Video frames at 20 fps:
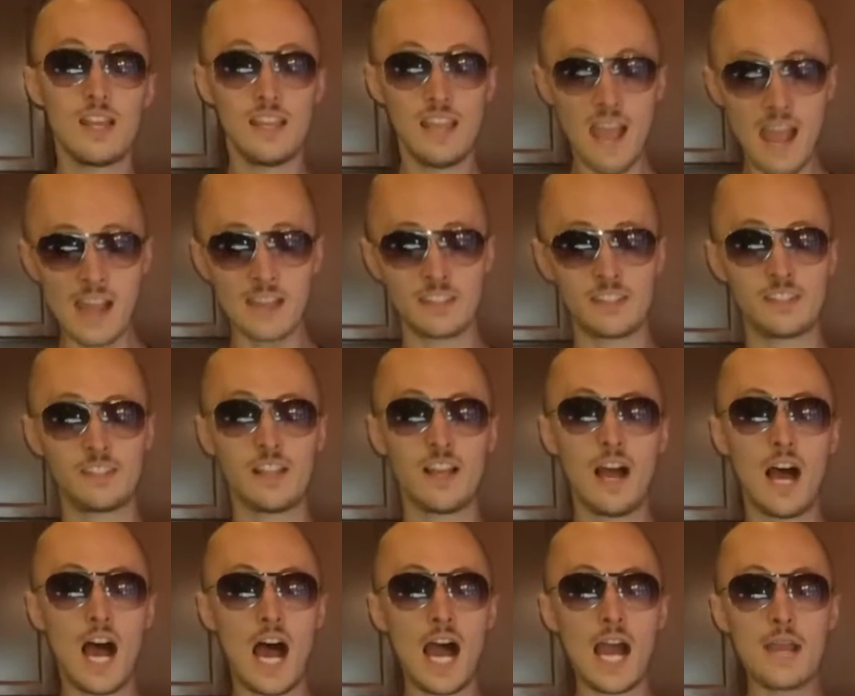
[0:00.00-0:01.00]
Yes,
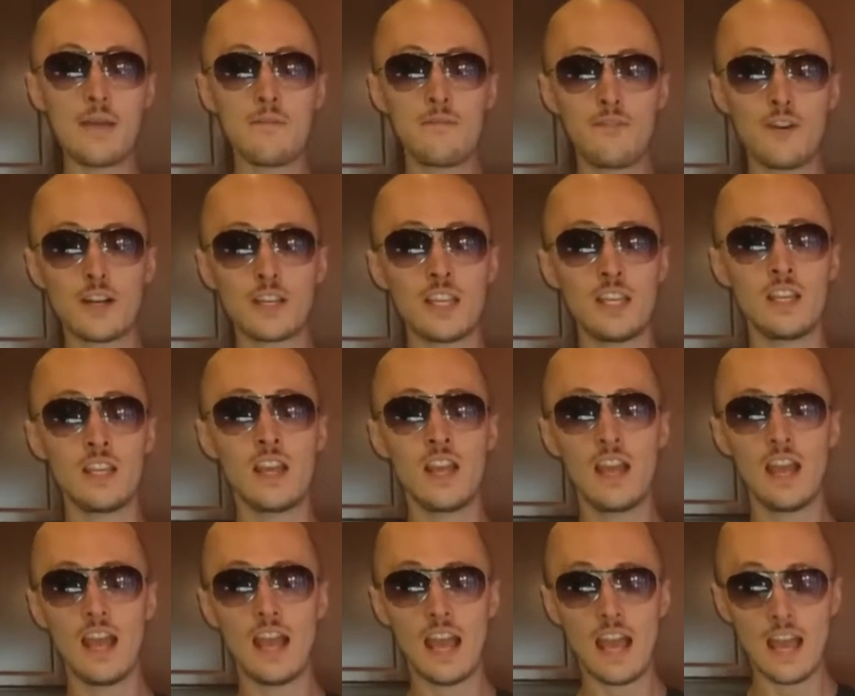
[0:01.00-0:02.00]
I am fucking
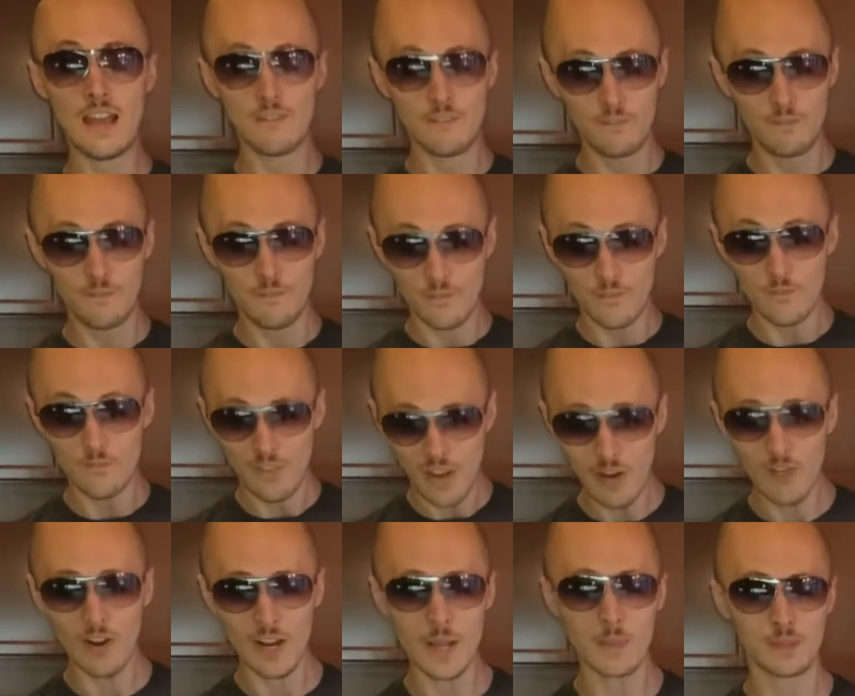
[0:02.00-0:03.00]

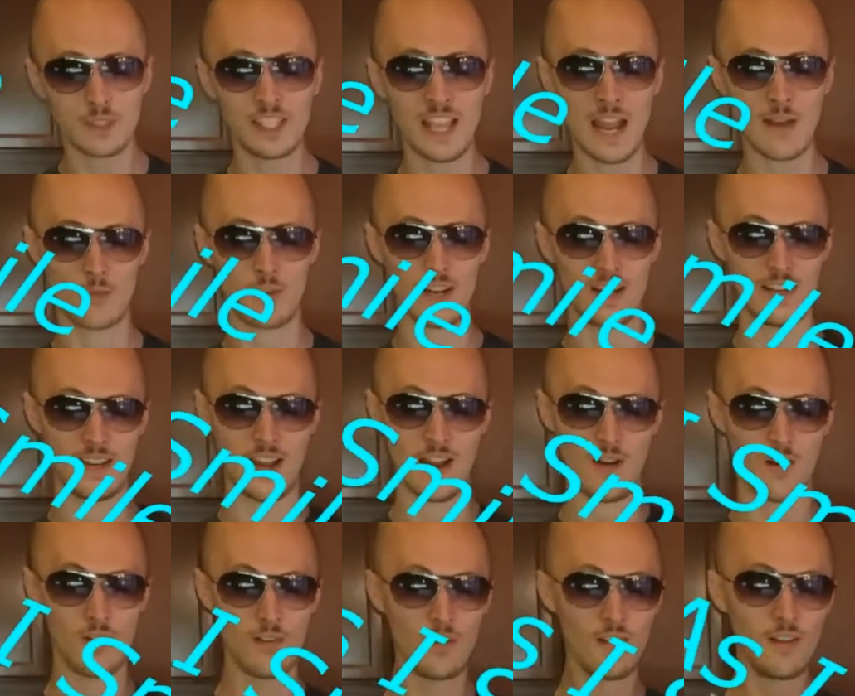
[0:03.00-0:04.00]
very upset right
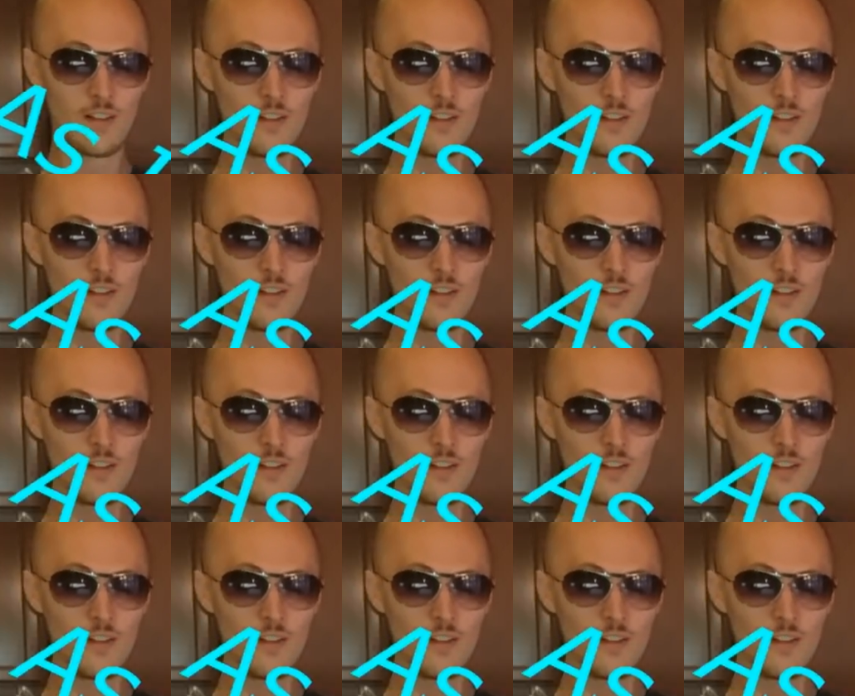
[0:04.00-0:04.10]
now.